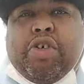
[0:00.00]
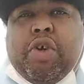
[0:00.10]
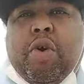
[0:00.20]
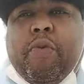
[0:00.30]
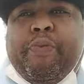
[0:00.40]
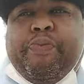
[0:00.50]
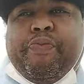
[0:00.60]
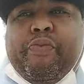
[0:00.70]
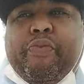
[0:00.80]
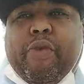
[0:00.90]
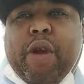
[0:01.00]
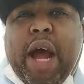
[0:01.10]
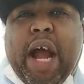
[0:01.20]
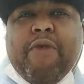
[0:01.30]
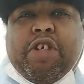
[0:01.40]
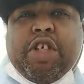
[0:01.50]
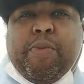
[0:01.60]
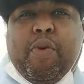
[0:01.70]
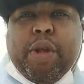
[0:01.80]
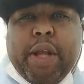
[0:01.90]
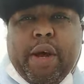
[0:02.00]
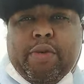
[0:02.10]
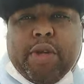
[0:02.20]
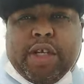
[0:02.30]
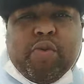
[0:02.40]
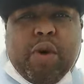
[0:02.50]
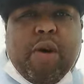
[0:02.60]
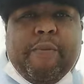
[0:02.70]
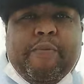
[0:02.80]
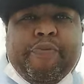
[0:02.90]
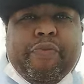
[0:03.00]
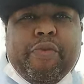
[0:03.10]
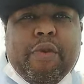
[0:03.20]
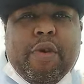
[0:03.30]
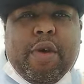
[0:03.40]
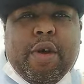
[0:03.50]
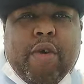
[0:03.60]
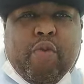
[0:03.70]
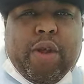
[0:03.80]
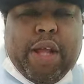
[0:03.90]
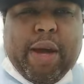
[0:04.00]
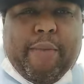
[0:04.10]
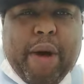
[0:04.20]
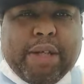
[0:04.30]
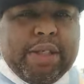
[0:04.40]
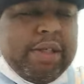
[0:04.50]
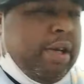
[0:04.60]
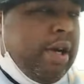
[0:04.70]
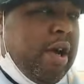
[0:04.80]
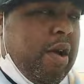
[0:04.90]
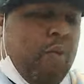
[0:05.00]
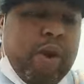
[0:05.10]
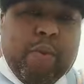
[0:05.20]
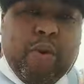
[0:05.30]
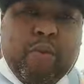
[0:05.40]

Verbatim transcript: you know Irish support their own as well. And one thing in boxing, when, it,